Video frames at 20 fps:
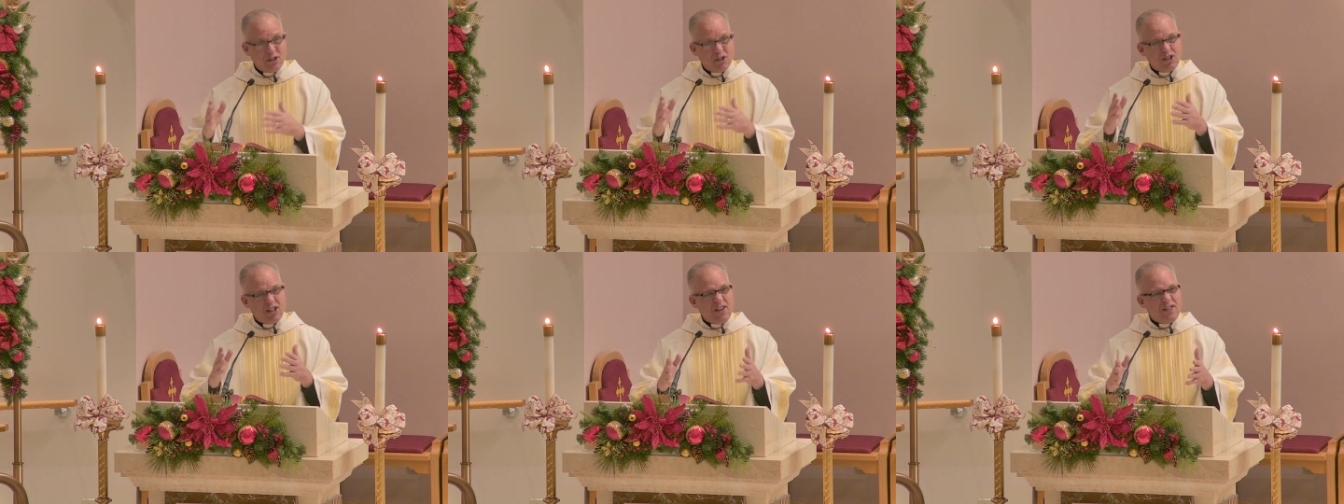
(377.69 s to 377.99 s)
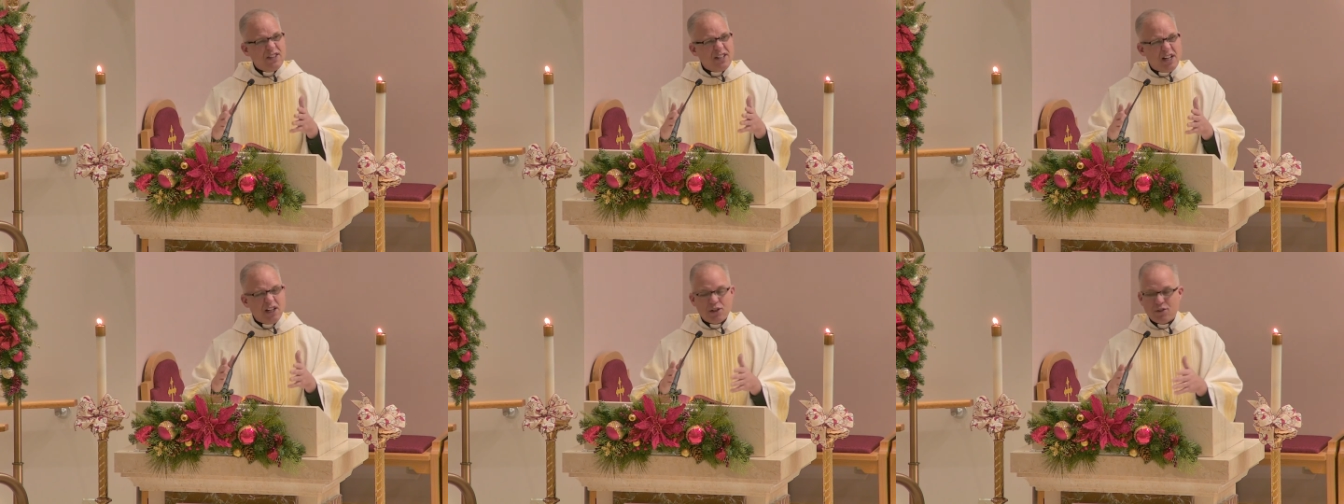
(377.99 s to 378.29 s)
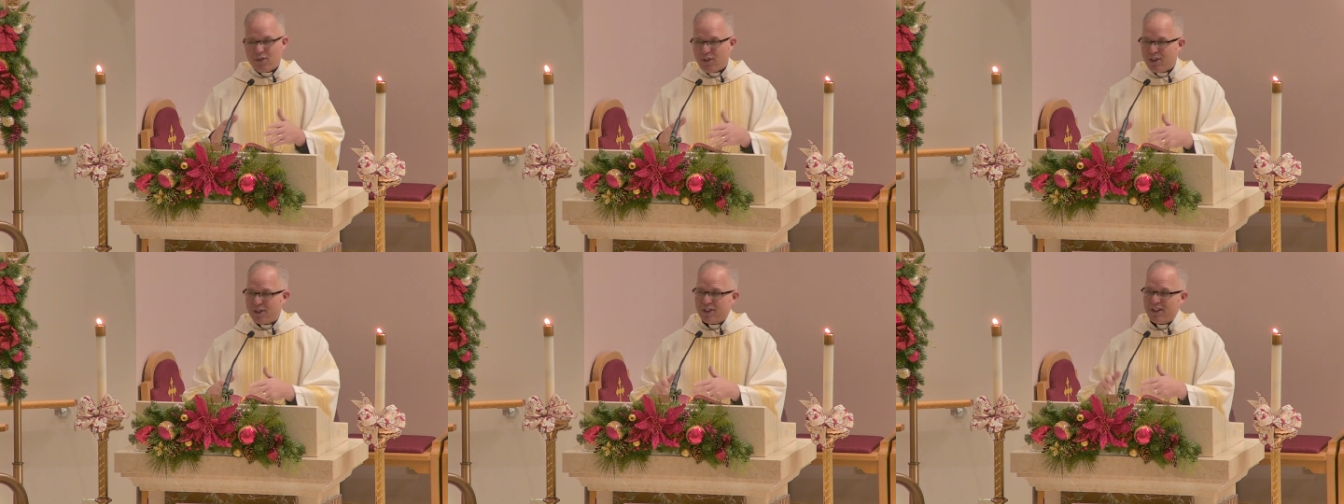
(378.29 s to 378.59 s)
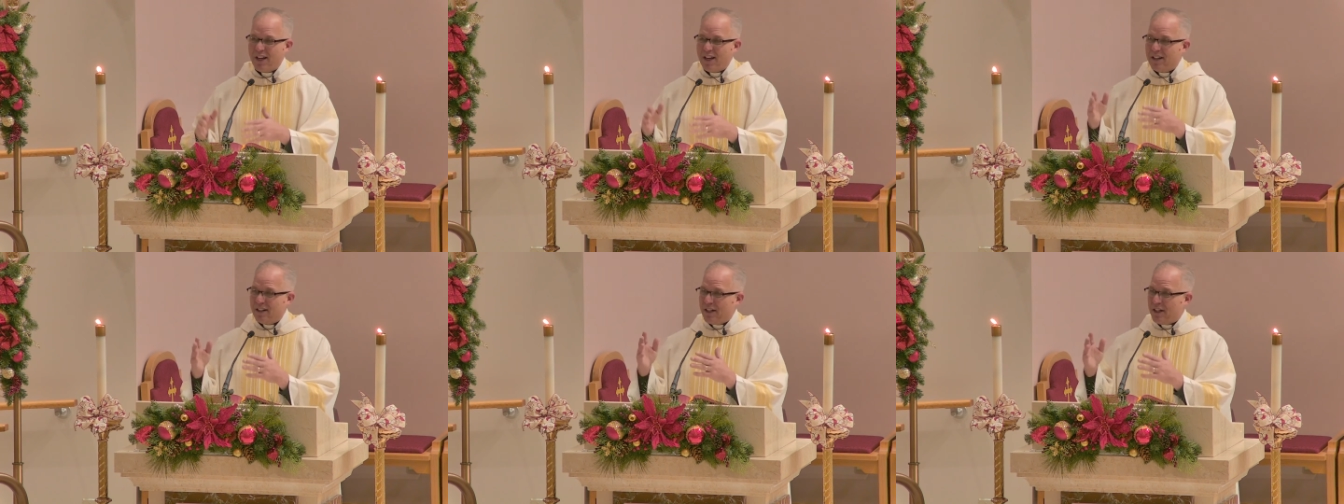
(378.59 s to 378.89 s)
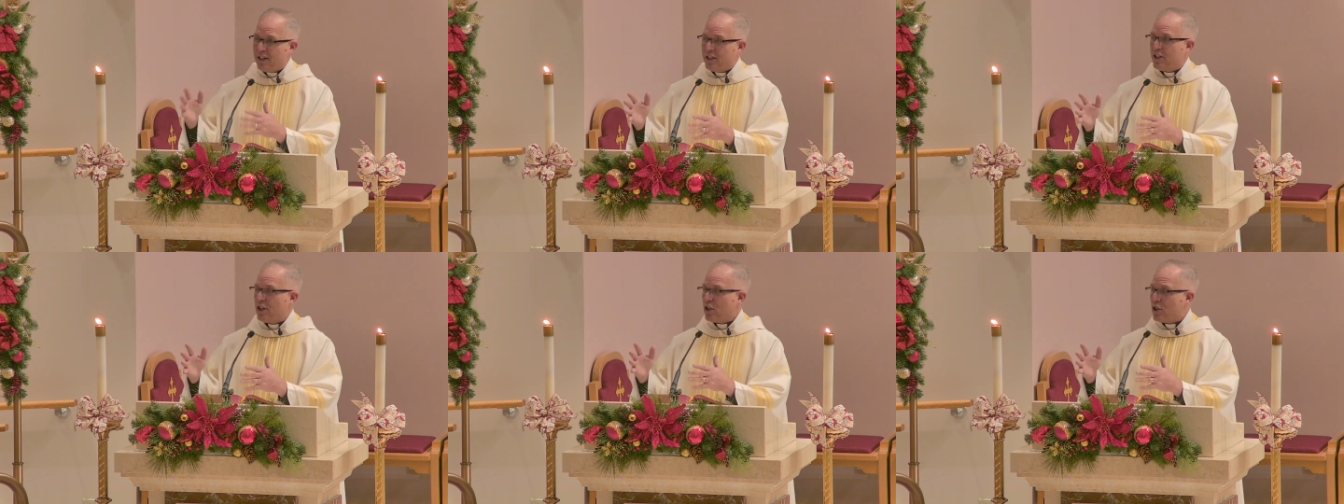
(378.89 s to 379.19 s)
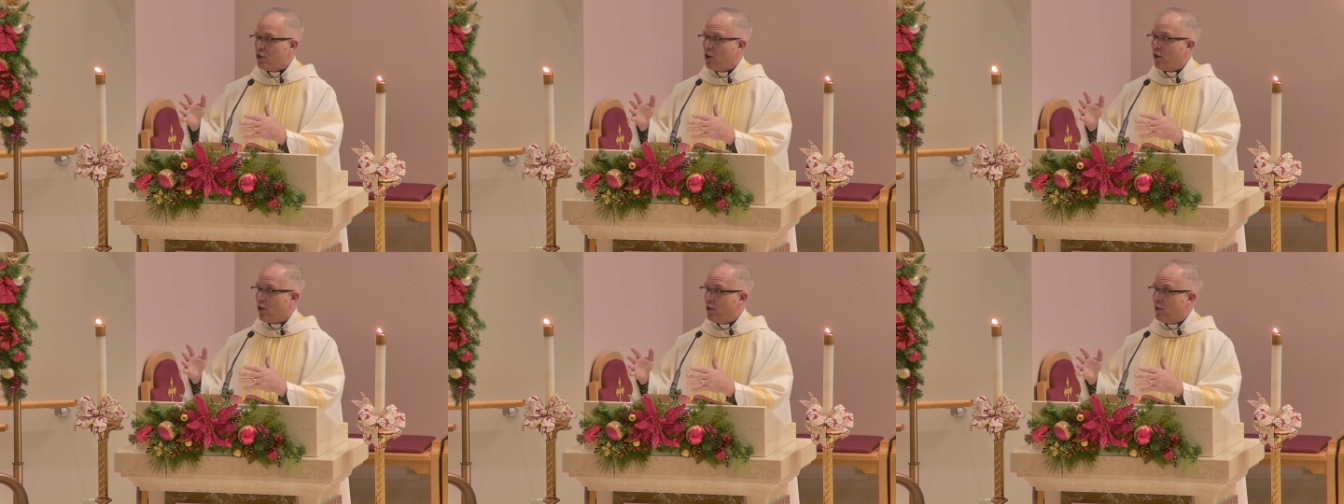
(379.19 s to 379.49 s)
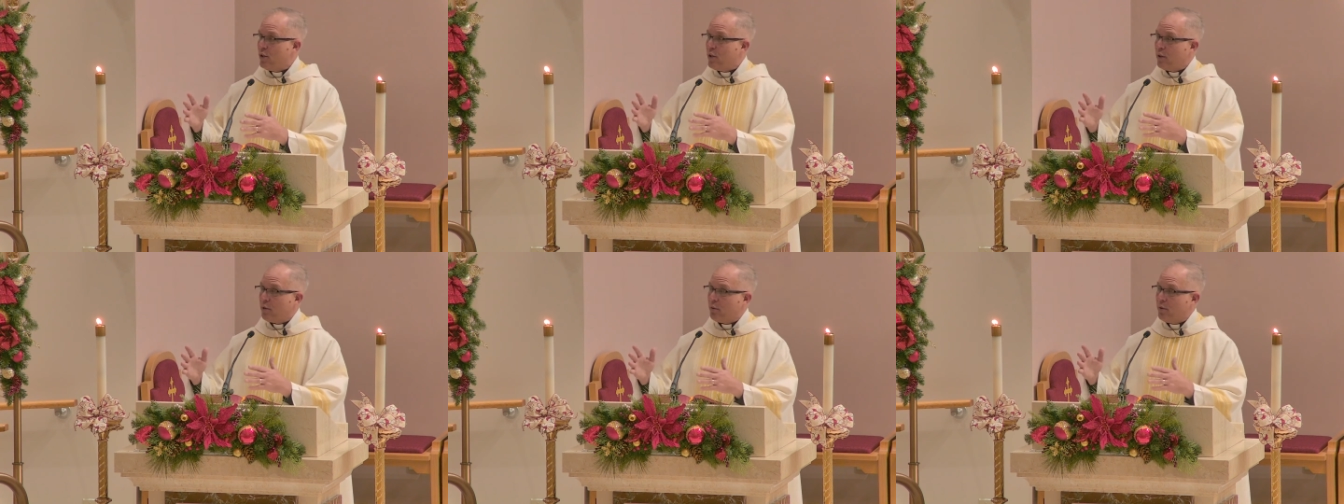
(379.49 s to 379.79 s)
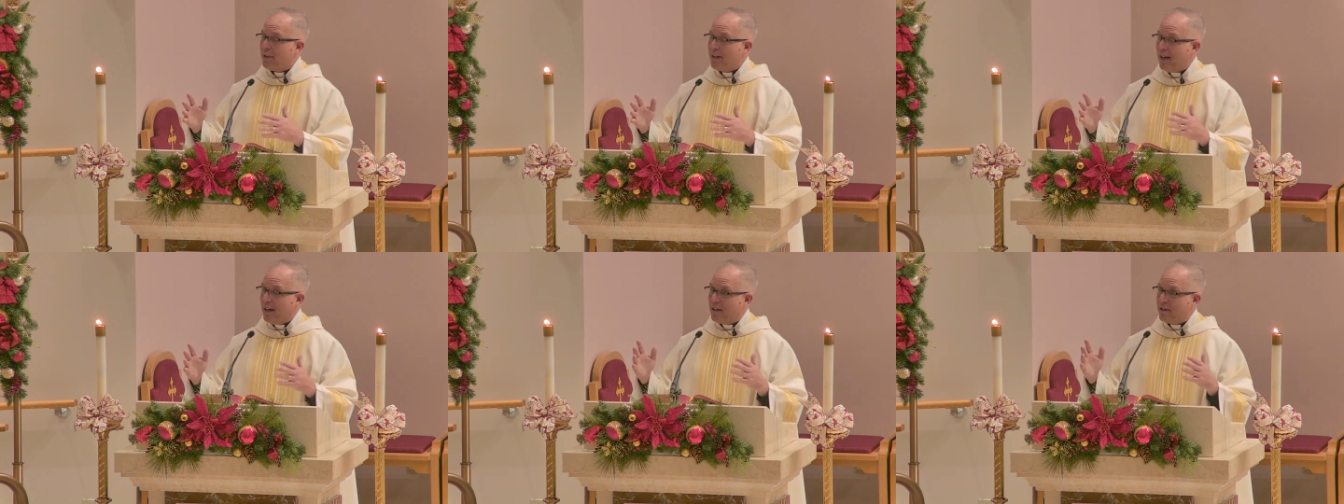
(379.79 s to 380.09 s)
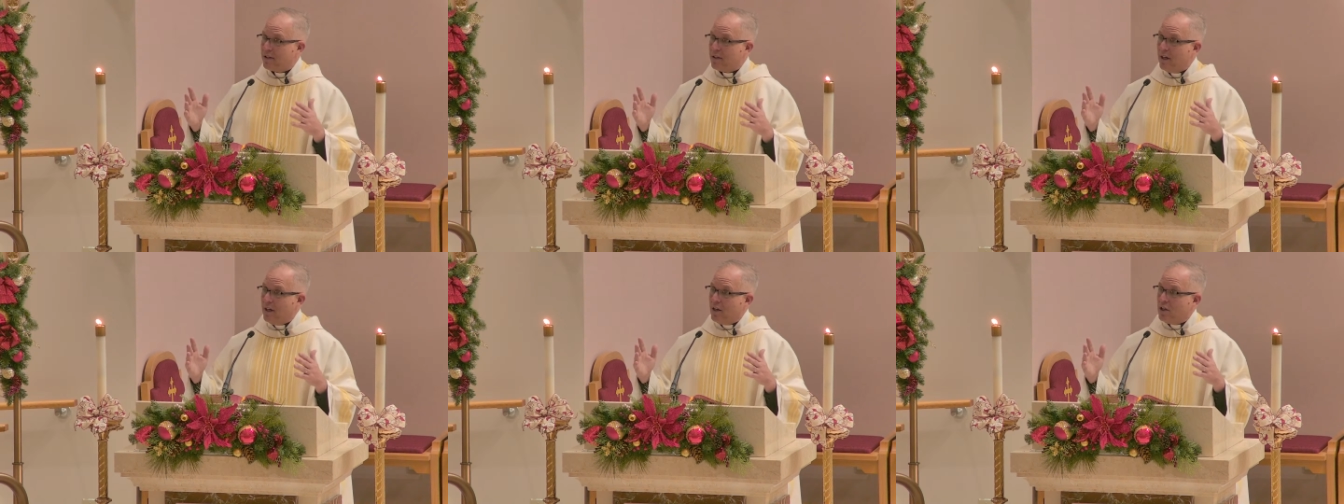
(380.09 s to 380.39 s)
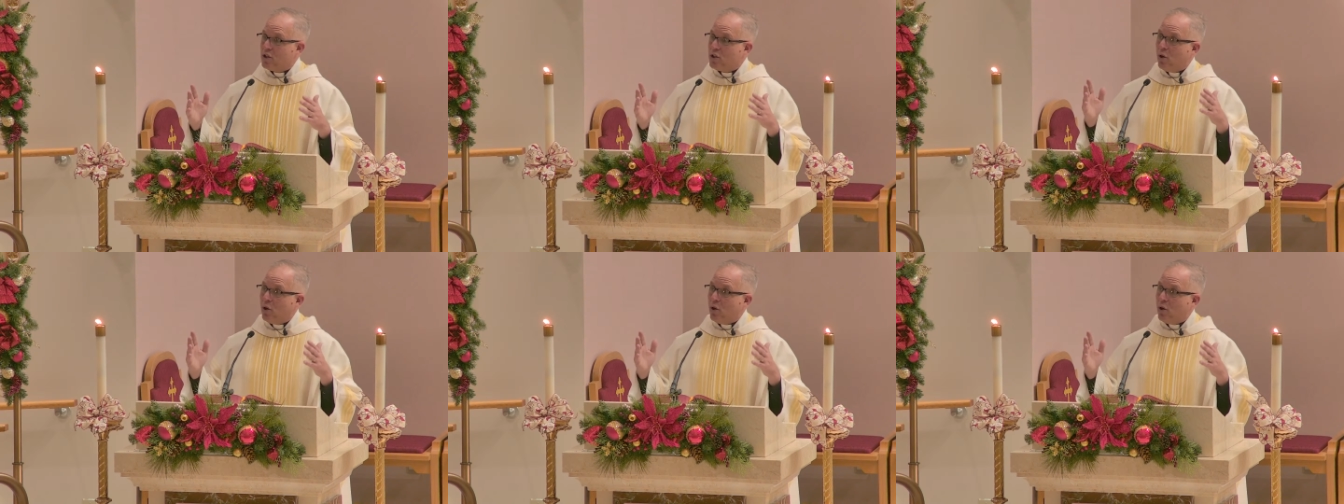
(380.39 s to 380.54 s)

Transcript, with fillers: So, seven days for a son, an additional 33 days,